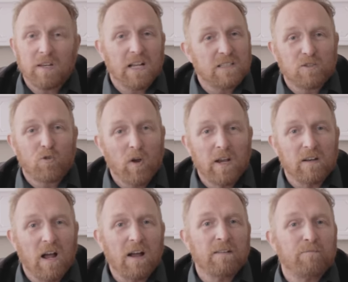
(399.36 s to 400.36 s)
That's great.
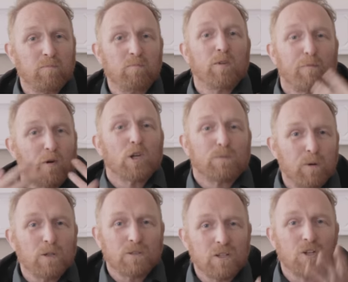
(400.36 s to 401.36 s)
I'm the first
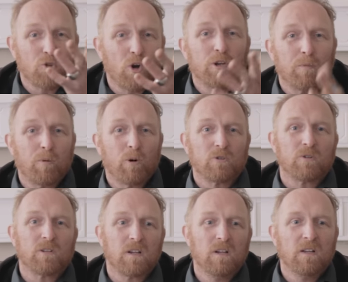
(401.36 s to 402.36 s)
person to draw your
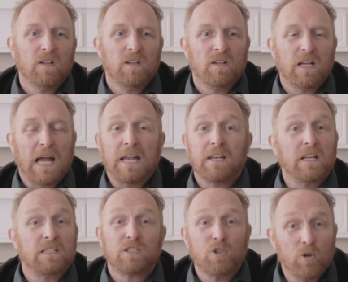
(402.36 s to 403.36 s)
portrait. And
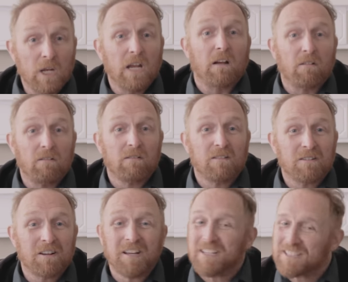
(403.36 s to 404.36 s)
it's unique
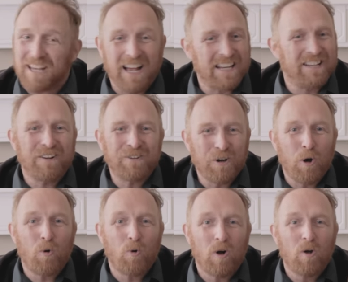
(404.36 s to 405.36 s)
because I don't
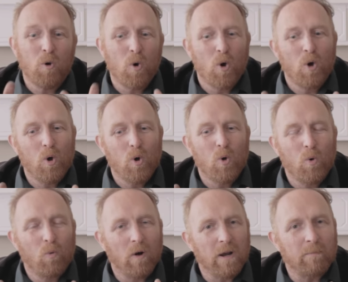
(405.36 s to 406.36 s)
know
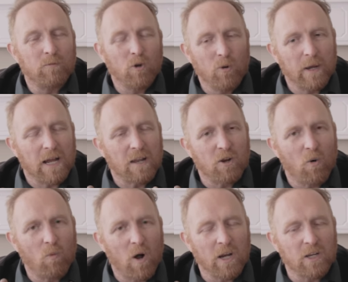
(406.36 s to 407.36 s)
what I'm doing. I
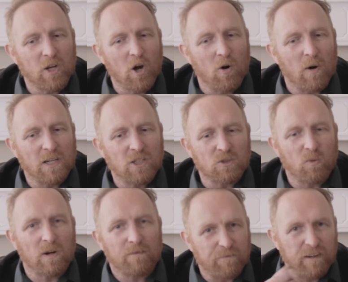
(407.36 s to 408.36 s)
don't want to know. I just
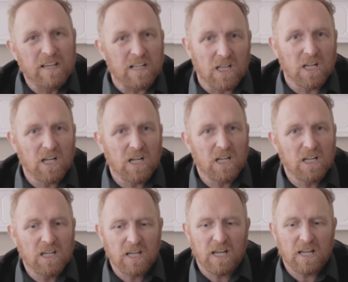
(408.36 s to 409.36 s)
want to feel
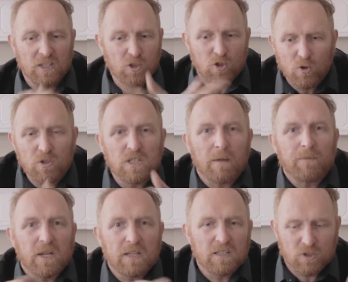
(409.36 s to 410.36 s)
and do
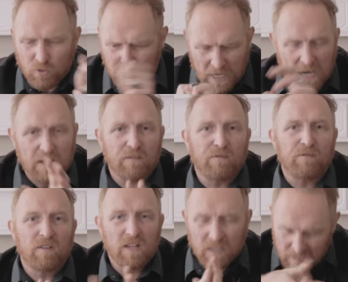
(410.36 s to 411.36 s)
something creative
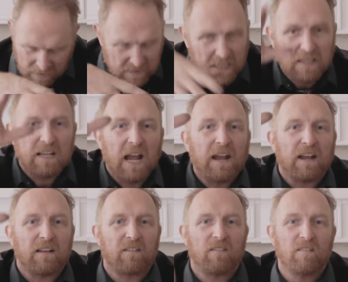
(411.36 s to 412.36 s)
and say, take
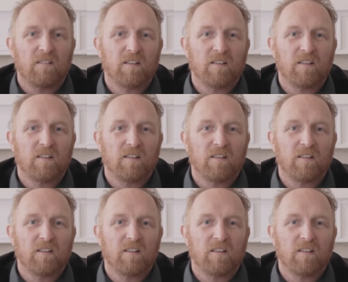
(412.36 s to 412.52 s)
it.